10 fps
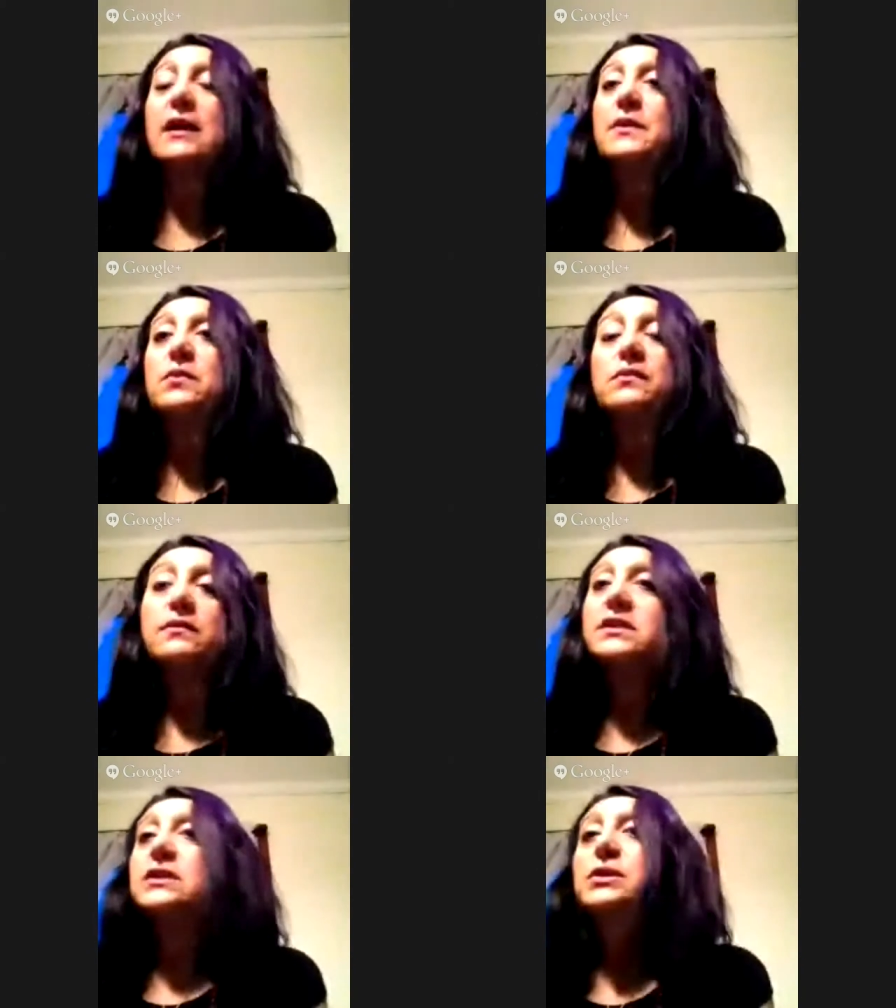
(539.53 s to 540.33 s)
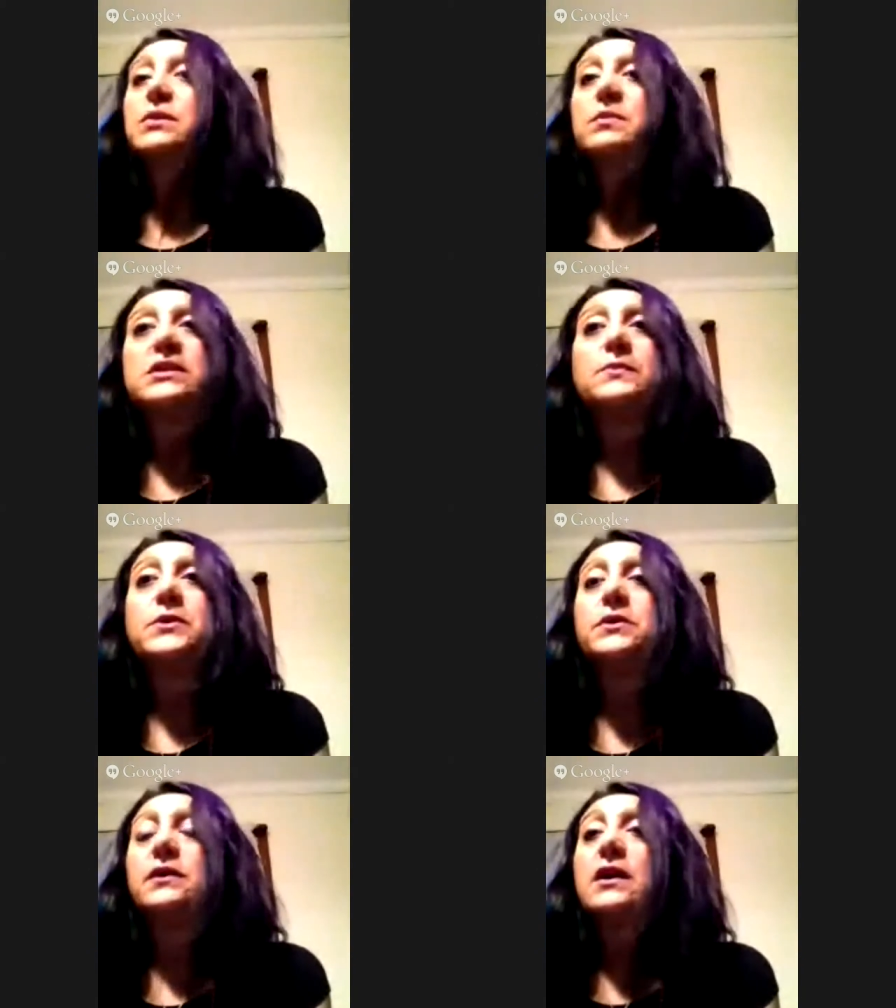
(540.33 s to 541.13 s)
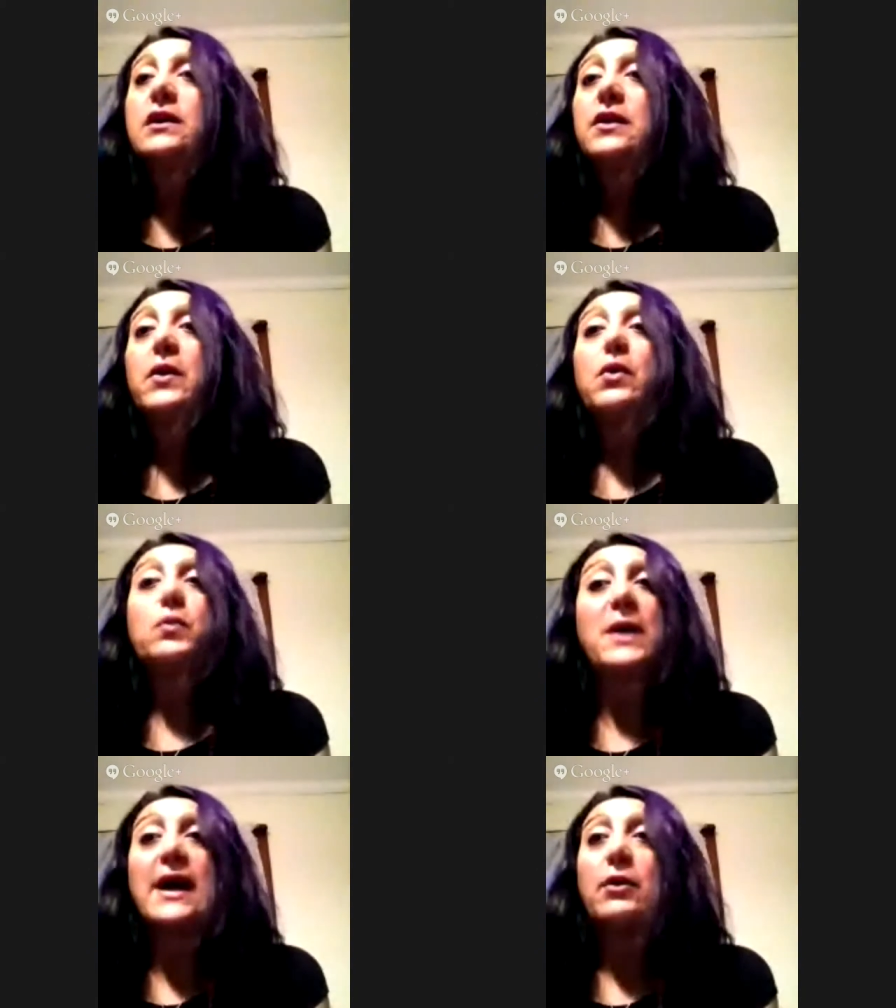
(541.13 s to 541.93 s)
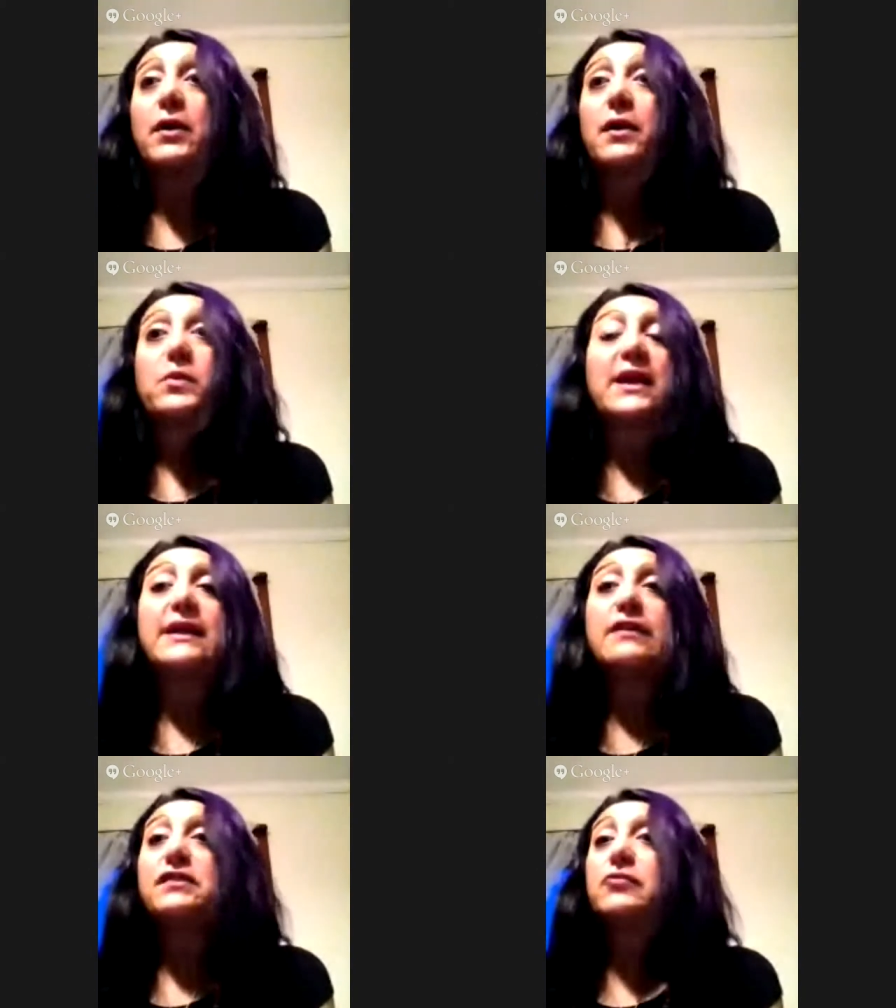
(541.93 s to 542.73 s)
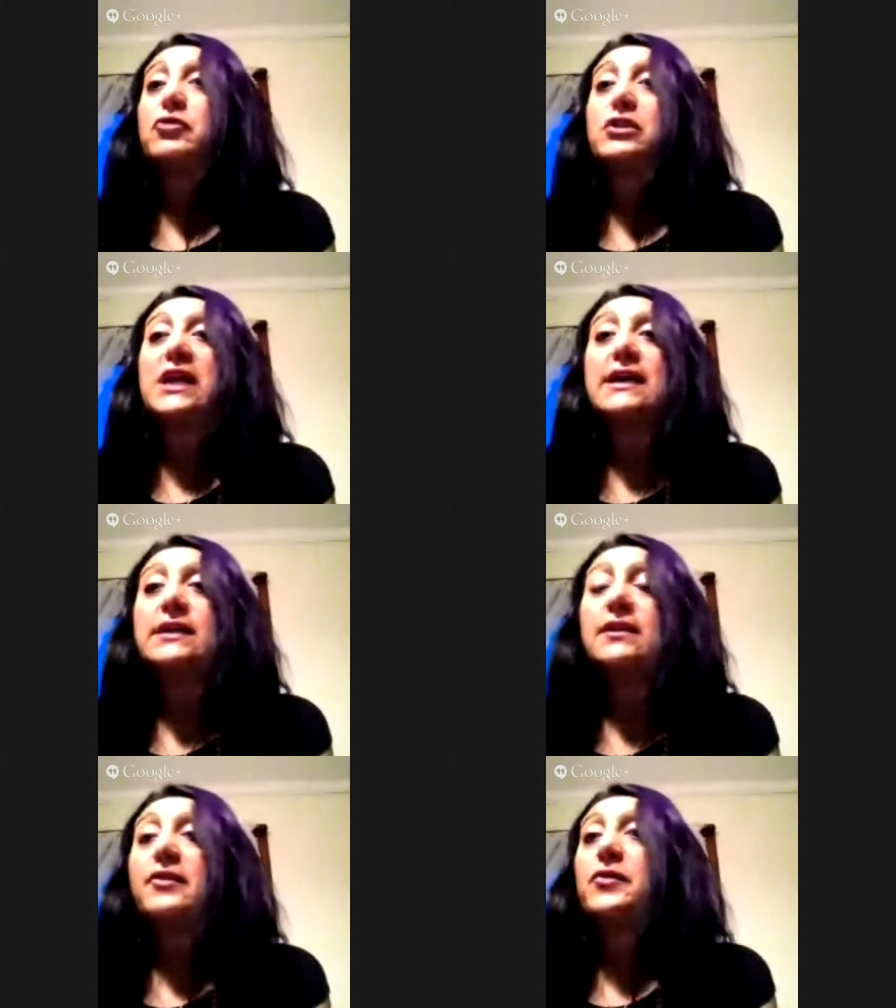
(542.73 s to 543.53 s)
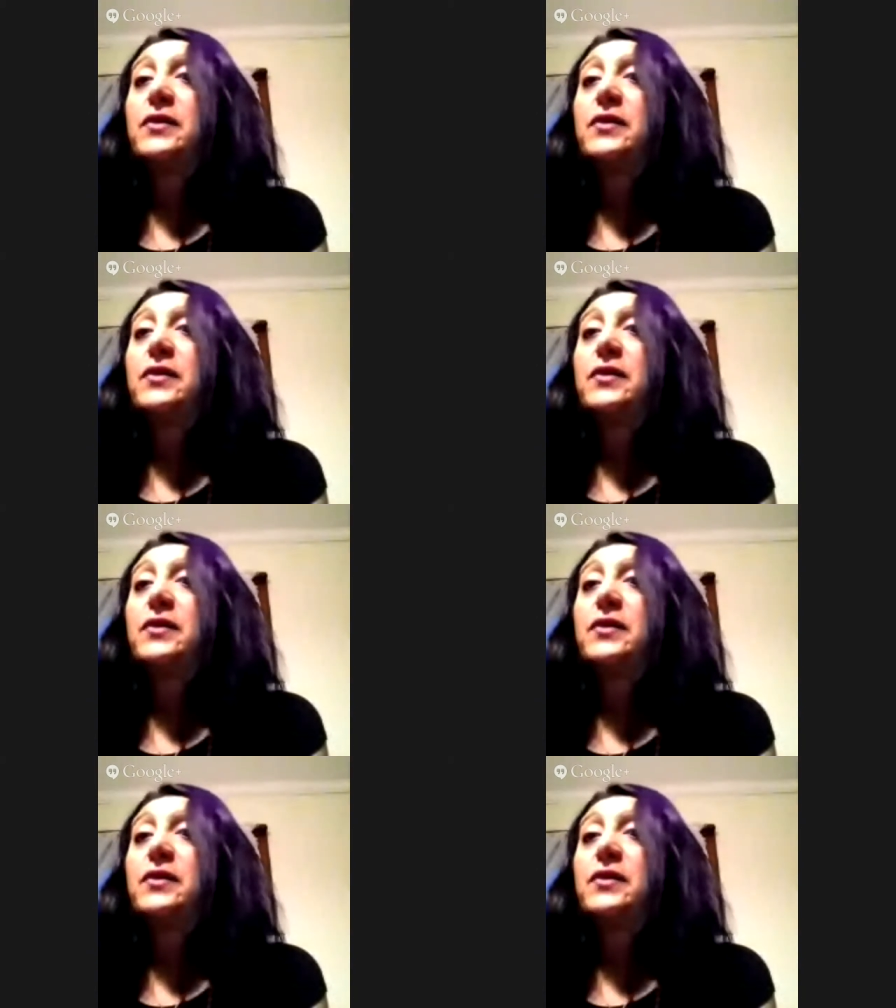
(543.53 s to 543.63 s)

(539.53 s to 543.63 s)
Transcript: I mean, teaching people their own power. I mean, I have several clients that are